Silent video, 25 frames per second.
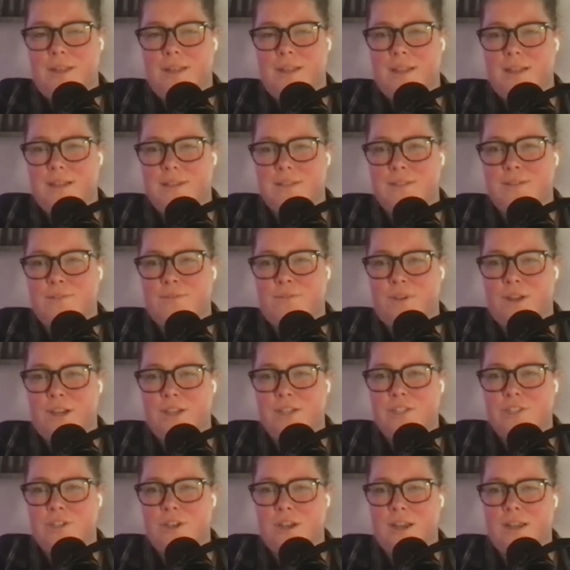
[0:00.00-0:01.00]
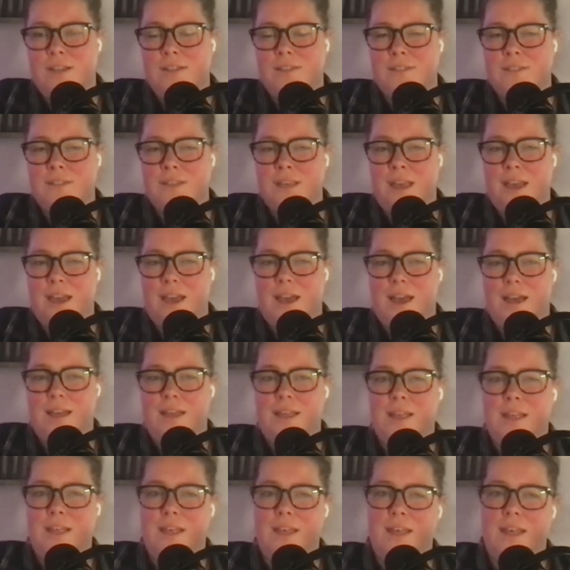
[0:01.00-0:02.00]
IP that's a franchise.
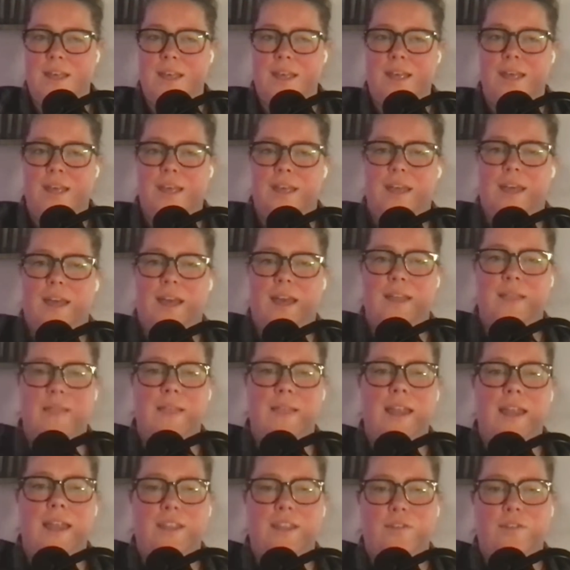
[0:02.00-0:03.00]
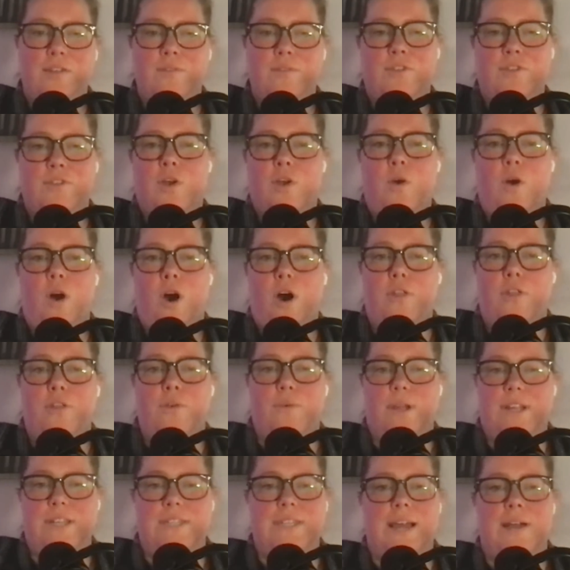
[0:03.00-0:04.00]
Yeah. And then you have to go
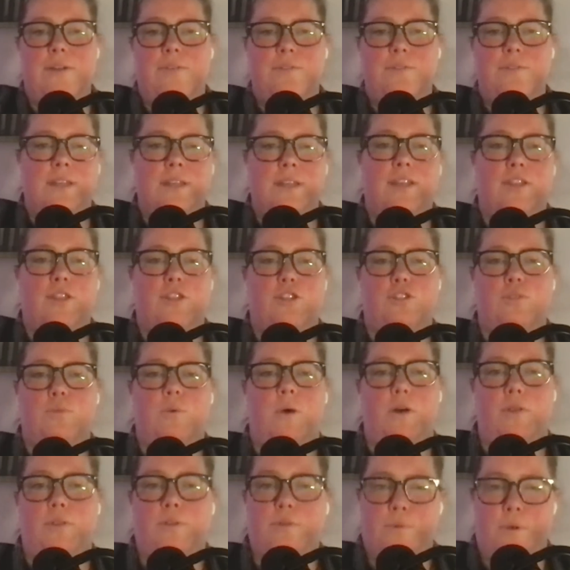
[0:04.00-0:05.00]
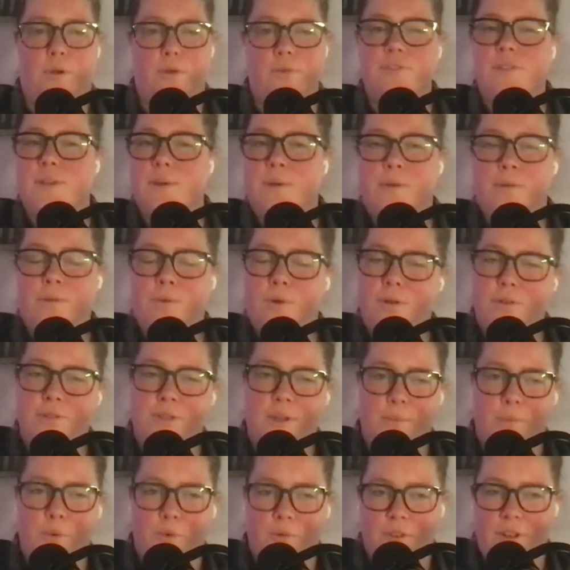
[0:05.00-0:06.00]
all the way down to like the 12th
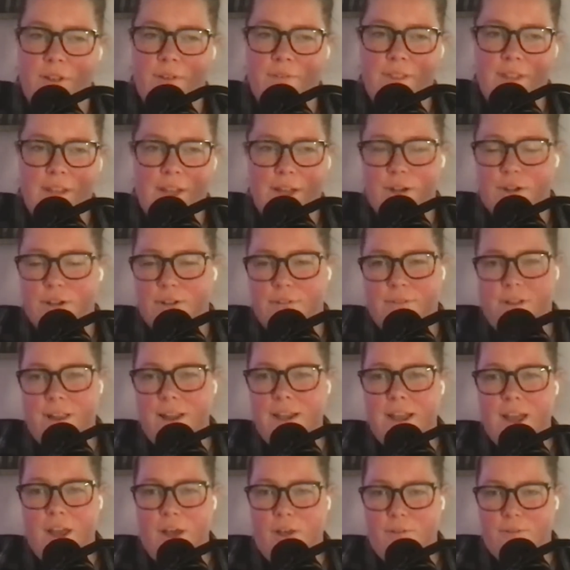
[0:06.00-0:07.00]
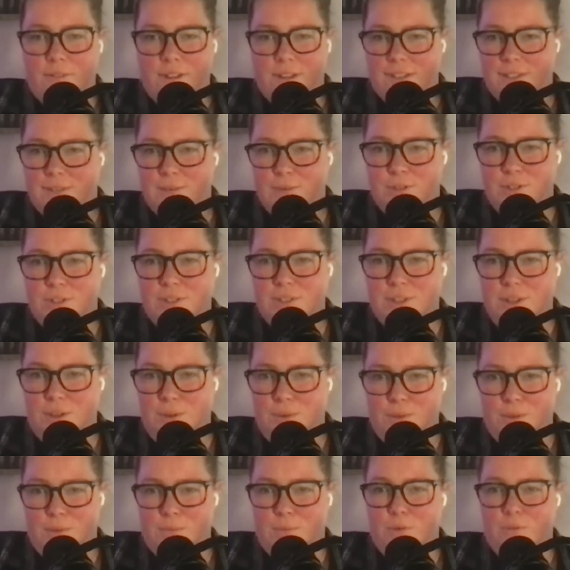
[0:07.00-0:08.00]
grossing movie of the year to find Elvis, which
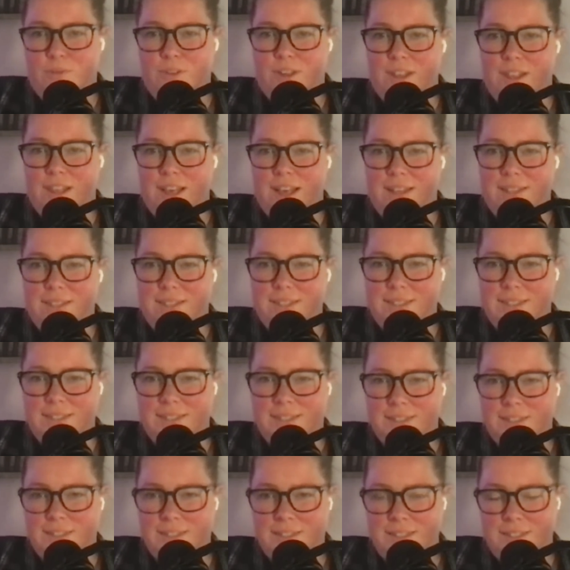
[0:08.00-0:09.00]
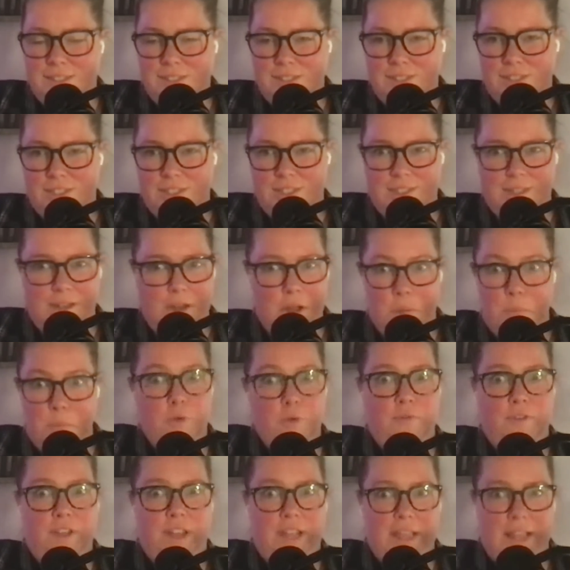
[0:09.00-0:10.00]
is the only movie that's just
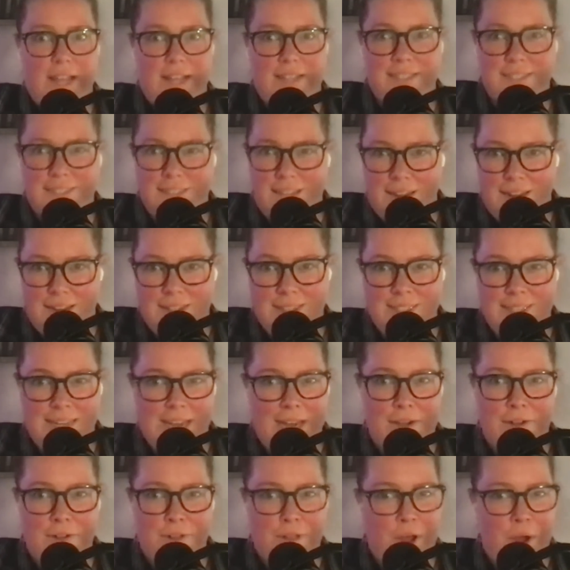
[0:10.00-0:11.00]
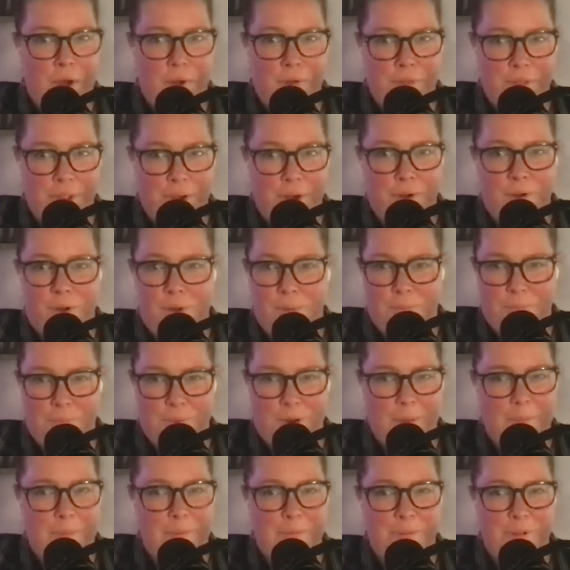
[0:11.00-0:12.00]
a movie that's going to stand alone.
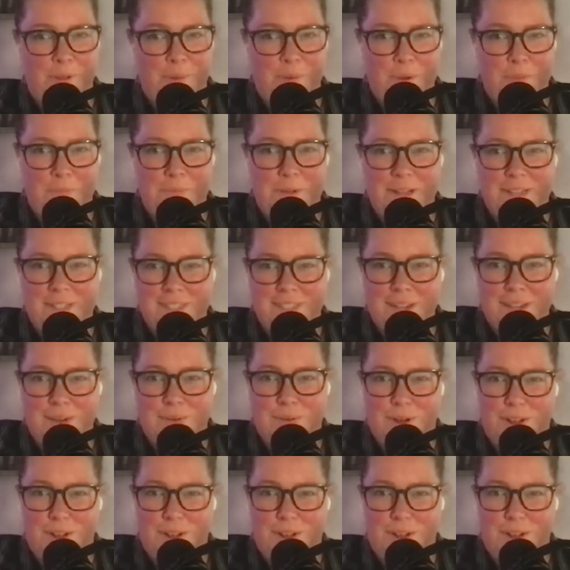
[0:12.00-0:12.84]
There probably won't be a